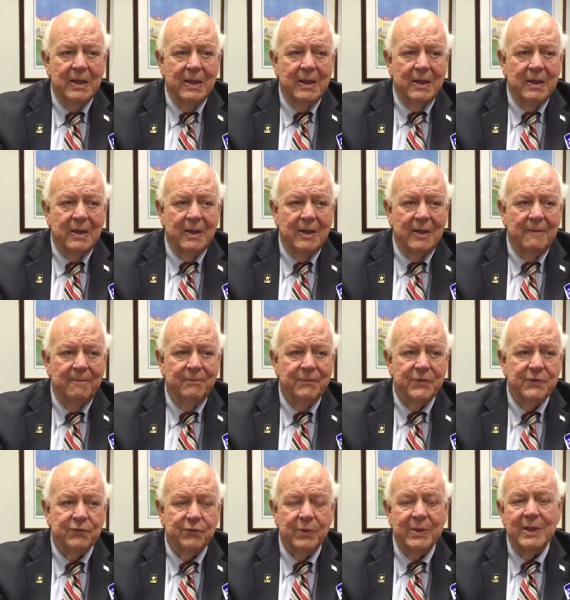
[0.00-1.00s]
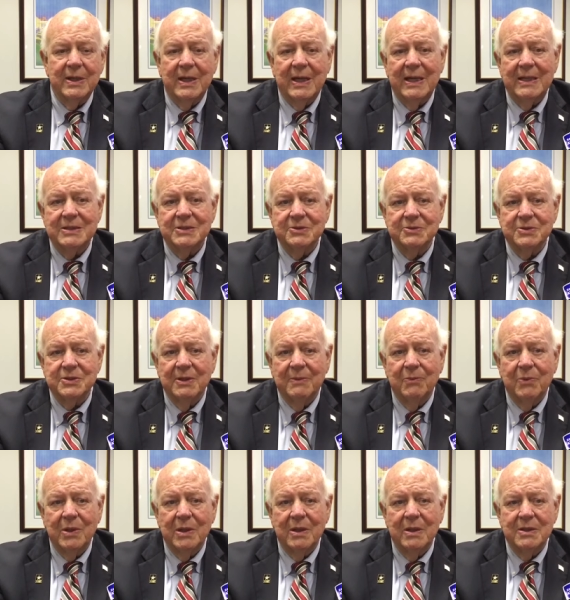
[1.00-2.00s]
Uh, street lights are
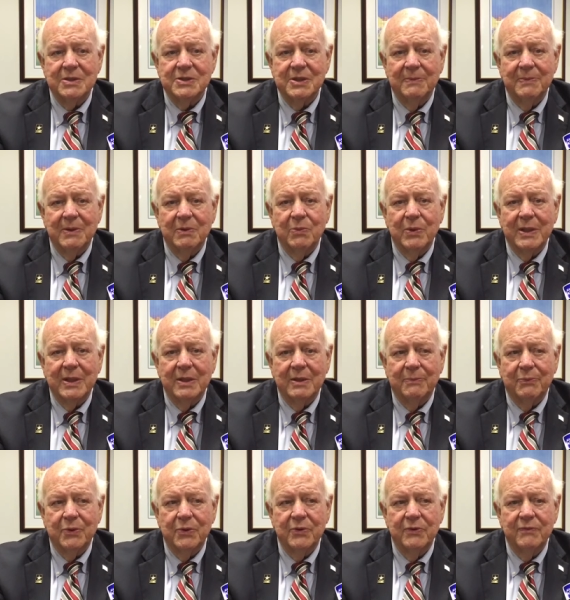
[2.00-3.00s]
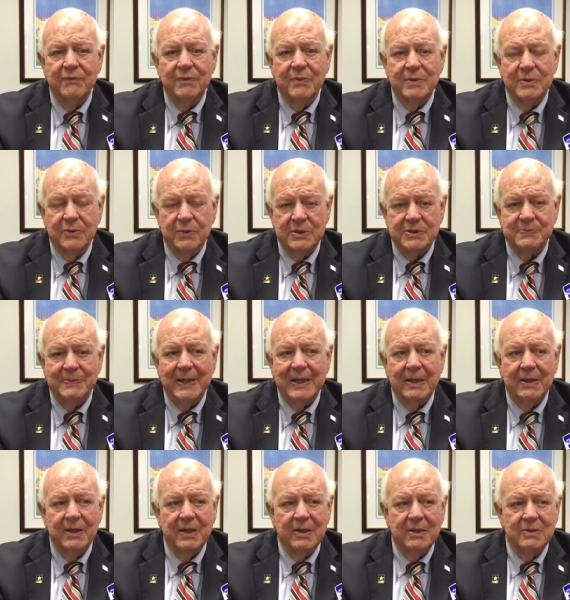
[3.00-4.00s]
somewhere uh, something that we can approve to
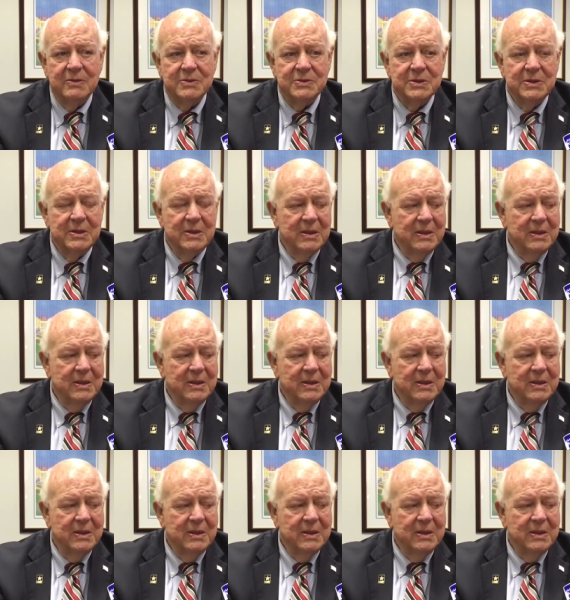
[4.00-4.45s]
expand those.